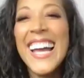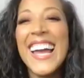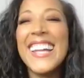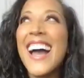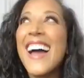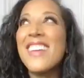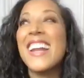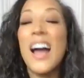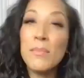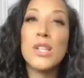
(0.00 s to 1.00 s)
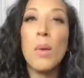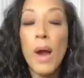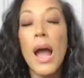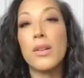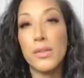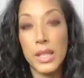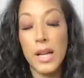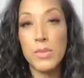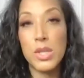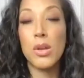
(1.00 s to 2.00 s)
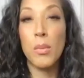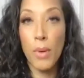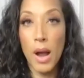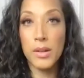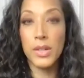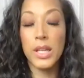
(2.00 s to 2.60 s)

I mean, I'm so proud of it. I'm just so proud of it.